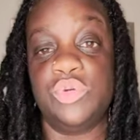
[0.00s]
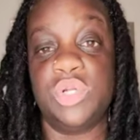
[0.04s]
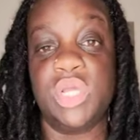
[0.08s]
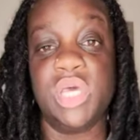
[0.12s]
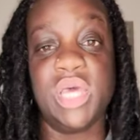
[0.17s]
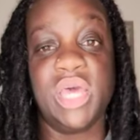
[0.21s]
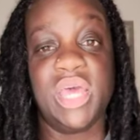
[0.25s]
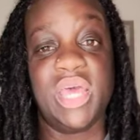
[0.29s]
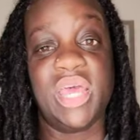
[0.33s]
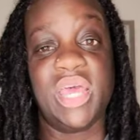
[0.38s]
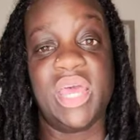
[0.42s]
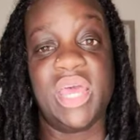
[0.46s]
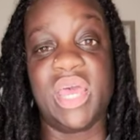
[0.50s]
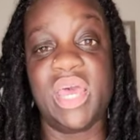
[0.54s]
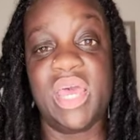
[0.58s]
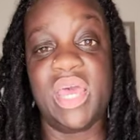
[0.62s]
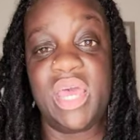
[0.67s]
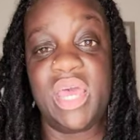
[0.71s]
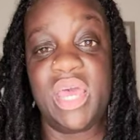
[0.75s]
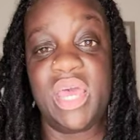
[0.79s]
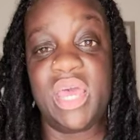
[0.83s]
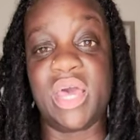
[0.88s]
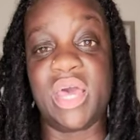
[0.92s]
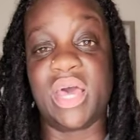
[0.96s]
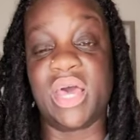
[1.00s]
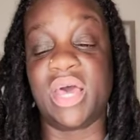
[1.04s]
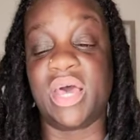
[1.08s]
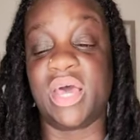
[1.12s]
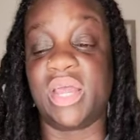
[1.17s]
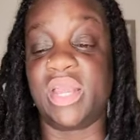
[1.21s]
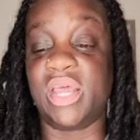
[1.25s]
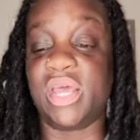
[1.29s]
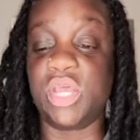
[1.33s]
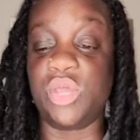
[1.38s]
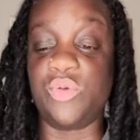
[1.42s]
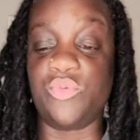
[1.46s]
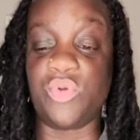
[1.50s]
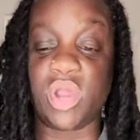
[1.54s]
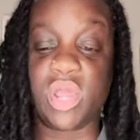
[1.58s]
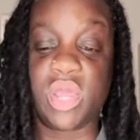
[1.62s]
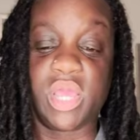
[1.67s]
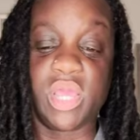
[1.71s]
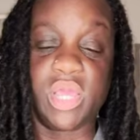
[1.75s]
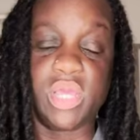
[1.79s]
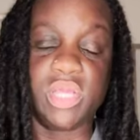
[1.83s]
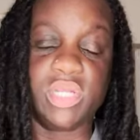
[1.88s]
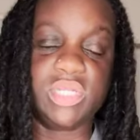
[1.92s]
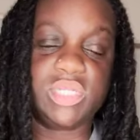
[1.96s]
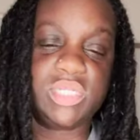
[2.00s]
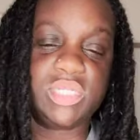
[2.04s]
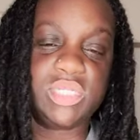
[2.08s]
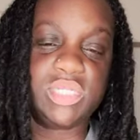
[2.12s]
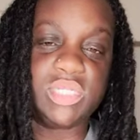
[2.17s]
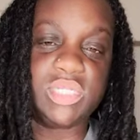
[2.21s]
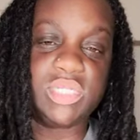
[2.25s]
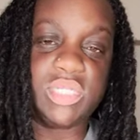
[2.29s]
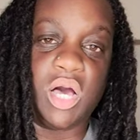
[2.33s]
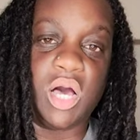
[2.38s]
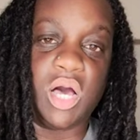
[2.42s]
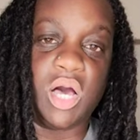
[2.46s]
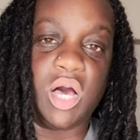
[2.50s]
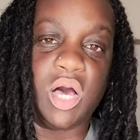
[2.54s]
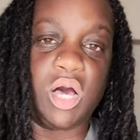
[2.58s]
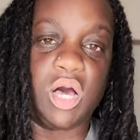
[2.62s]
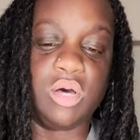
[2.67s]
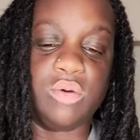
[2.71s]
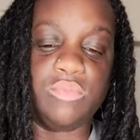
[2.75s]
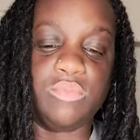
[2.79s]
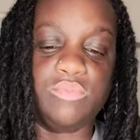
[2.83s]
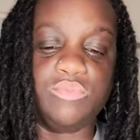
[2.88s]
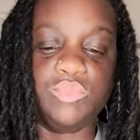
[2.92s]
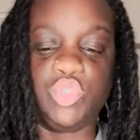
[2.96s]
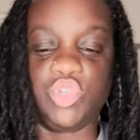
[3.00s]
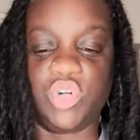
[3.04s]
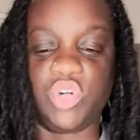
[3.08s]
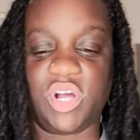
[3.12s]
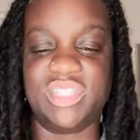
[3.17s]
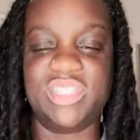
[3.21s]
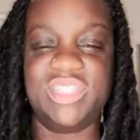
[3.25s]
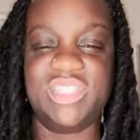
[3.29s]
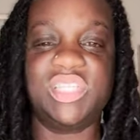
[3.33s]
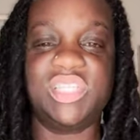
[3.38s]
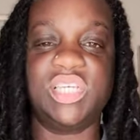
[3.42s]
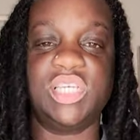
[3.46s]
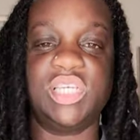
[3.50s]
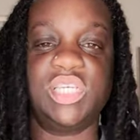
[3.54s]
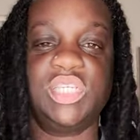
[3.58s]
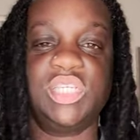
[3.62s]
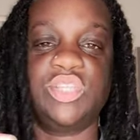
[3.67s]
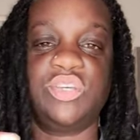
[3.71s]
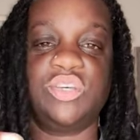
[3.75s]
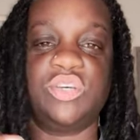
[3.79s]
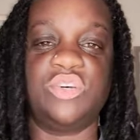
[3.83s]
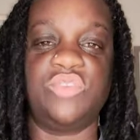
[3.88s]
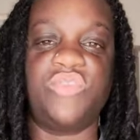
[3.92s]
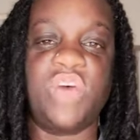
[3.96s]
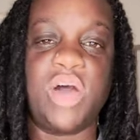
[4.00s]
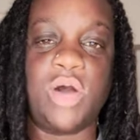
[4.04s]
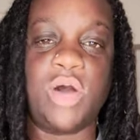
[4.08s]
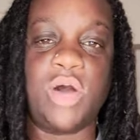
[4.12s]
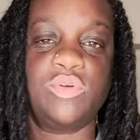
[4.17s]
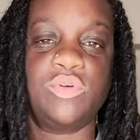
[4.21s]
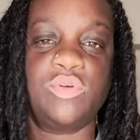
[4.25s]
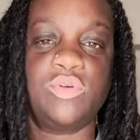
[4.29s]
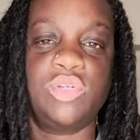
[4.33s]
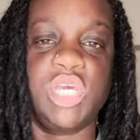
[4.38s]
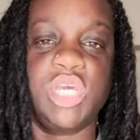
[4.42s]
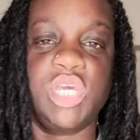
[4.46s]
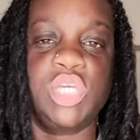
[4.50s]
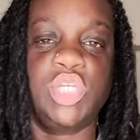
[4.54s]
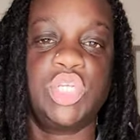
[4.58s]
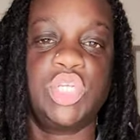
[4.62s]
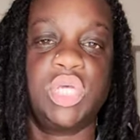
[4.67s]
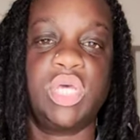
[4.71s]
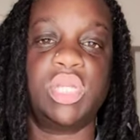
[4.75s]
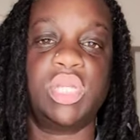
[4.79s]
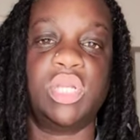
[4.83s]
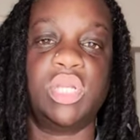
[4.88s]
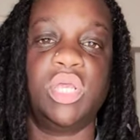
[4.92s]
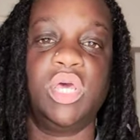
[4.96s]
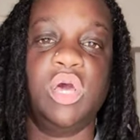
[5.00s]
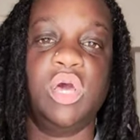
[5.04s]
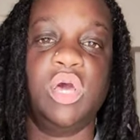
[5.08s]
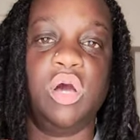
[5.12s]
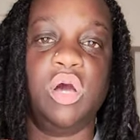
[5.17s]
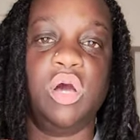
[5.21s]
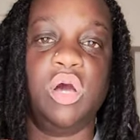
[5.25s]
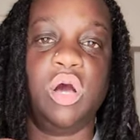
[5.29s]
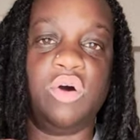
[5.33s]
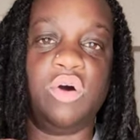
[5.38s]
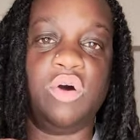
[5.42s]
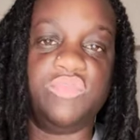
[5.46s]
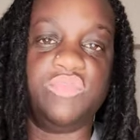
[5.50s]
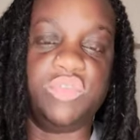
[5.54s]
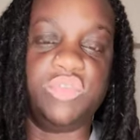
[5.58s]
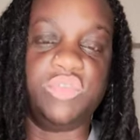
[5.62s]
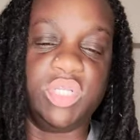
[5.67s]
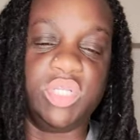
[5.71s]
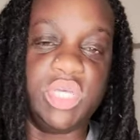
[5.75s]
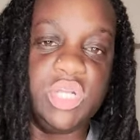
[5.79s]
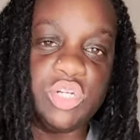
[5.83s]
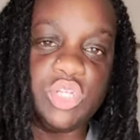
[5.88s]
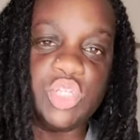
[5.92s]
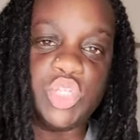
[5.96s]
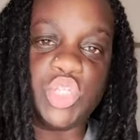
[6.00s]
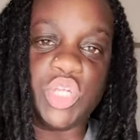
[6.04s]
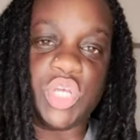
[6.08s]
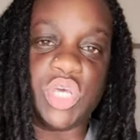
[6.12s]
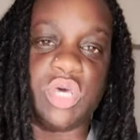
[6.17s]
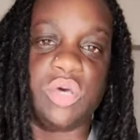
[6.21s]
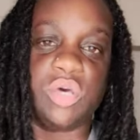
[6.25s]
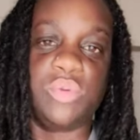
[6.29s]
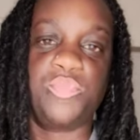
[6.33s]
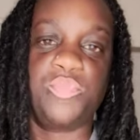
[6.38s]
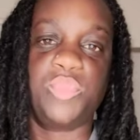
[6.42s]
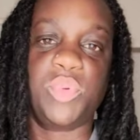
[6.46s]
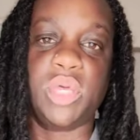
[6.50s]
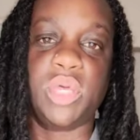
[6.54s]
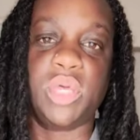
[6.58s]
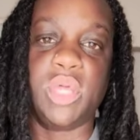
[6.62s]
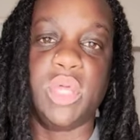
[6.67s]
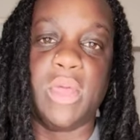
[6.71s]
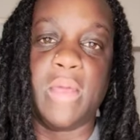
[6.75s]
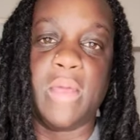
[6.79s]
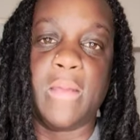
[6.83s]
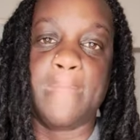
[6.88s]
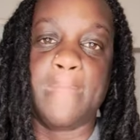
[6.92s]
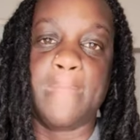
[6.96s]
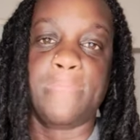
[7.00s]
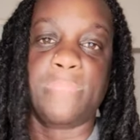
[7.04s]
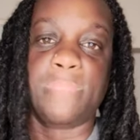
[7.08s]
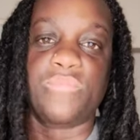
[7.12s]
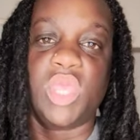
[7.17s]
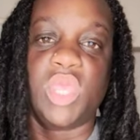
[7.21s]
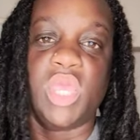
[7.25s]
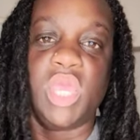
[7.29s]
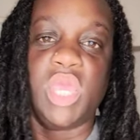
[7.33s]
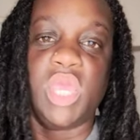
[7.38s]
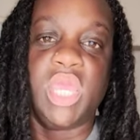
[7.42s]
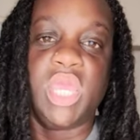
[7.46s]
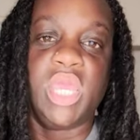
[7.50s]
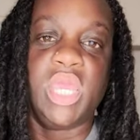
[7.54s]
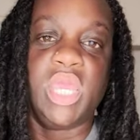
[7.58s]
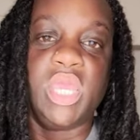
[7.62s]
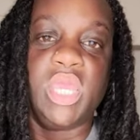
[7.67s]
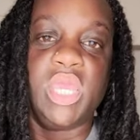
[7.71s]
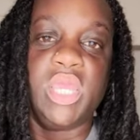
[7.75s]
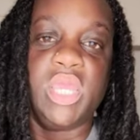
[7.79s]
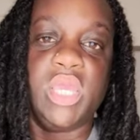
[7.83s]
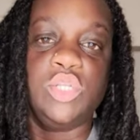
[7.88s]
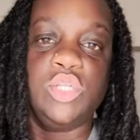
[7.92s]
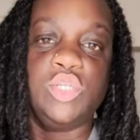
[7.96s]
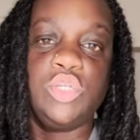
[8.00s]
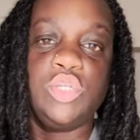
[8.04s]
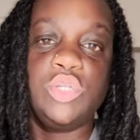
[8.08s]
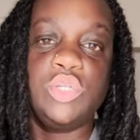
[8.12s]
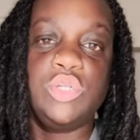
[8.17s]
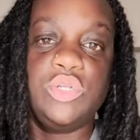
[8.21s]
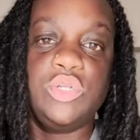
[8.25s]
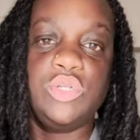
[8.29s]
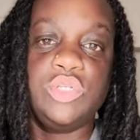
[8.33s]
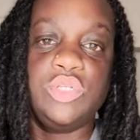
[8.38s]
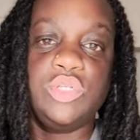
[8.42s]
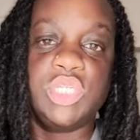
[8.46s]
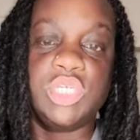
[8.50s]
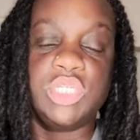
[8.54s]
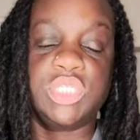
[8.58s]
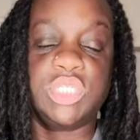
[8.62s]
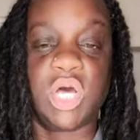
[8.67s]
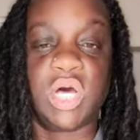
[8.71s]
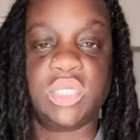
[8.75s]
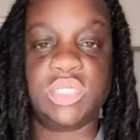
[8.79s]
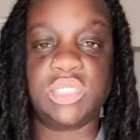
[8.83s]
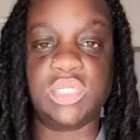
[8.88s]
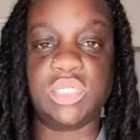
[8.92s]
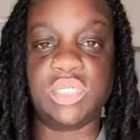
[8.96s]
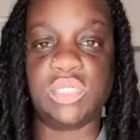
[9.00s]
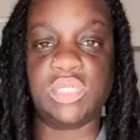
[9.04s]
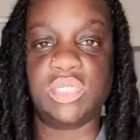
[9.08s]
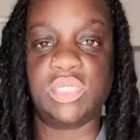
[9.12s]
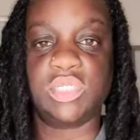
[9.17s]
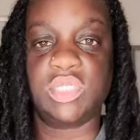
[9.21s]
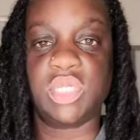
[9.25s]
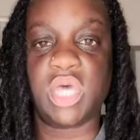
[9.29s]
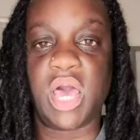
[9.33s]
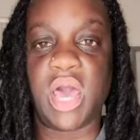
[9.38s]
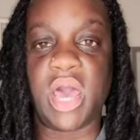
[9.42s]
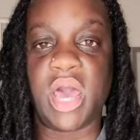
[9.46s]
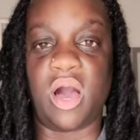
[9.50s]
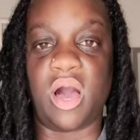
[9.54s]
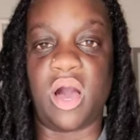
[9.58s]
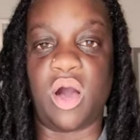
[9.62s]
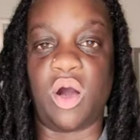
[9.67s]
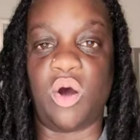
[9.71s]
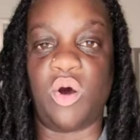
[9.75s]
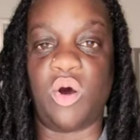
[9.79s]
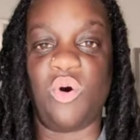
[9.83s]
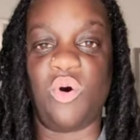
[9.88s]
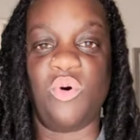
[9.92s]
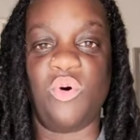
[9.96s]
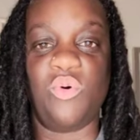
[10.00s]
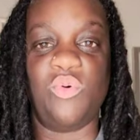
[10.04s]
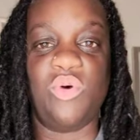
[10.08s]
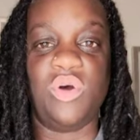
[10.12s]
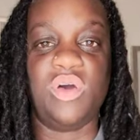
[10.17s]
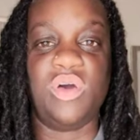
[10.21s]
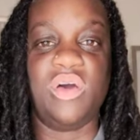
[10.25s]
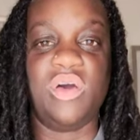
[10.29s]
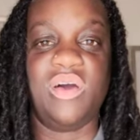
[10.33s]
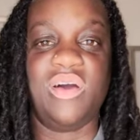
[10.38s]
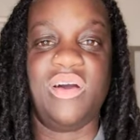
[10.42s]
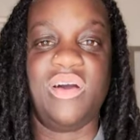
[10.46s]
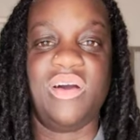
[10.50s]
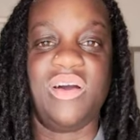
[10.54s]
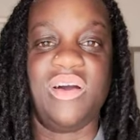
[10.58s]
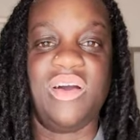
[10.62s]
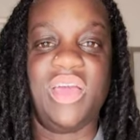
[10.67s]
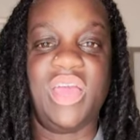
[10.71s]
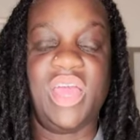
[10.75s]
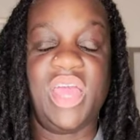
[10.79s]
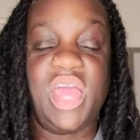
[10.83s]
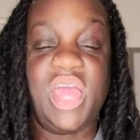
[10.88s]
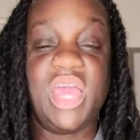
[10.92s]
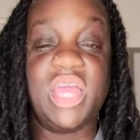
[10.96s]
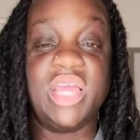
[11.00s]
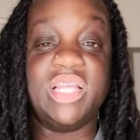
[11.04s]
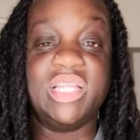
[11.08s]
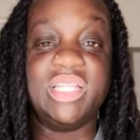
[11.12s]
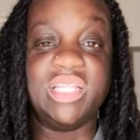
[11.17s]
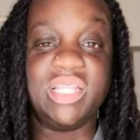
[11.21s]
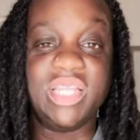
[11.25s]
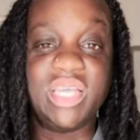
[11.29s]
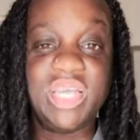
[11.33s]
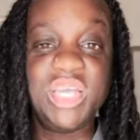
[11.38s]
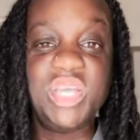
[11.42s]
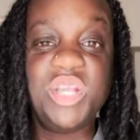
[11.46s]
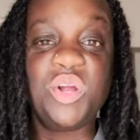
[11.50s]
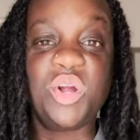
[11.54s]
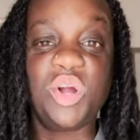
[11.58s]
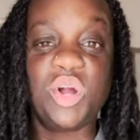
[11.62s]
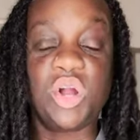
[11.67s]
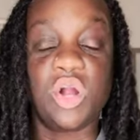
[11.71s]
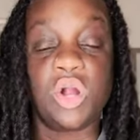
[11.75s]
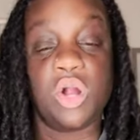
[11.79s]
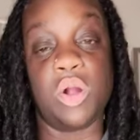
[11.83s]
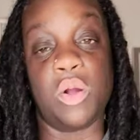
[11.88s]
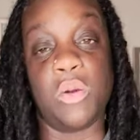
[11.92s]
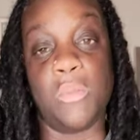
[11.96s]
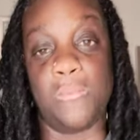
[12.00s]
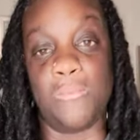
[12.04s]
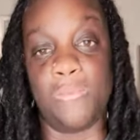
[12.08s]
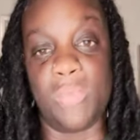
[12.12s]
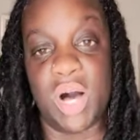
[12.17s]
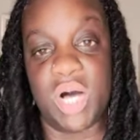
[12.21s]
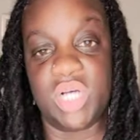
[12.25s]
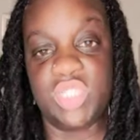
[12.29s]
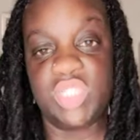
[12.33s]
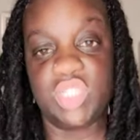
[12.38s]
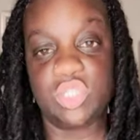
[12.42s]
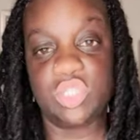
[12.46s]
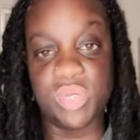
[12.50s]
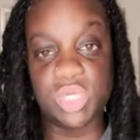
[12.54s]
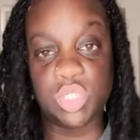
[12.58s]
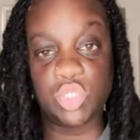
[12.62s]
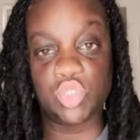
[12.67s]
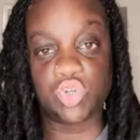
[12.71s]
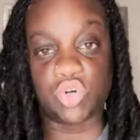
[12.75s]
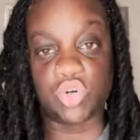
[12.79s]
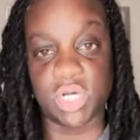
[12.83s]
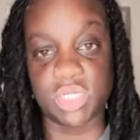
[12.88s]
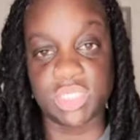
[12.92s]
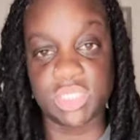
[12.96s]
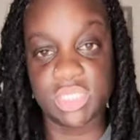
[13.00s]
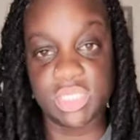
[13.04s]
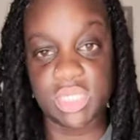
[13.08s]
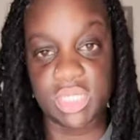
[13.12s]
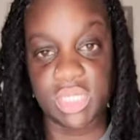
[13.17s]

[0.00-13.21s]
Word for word: At any rate, um, trust is the foundation of leadership. He discusses how a leader must be trusted